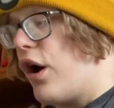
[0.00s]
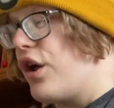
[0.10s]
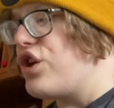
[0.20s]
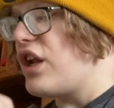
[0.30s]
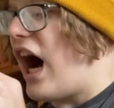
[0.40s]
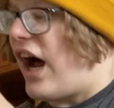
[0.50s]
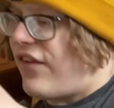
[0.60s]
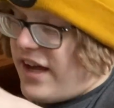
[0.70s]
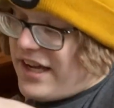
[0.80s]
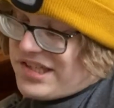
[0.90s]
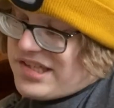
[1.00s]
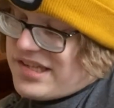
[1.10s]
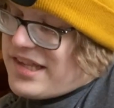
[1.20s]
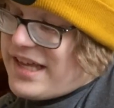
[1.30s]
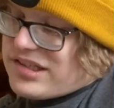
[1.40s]
Nah, this,
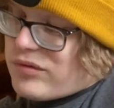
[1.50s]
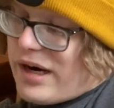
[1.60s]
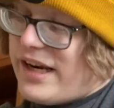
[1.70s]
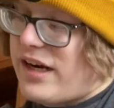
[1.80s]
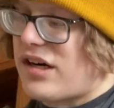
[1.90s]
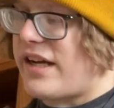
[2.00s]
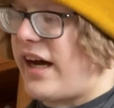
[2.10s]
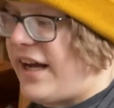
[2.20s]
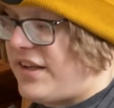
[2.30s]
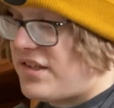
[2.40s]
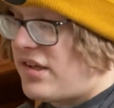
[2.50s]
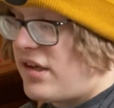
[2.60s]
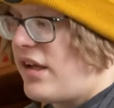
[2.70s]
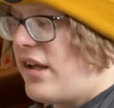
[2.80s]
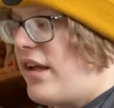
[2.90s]
this right here, guys,
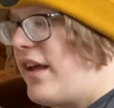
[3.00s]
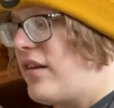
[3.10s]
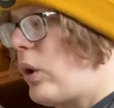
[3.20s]
is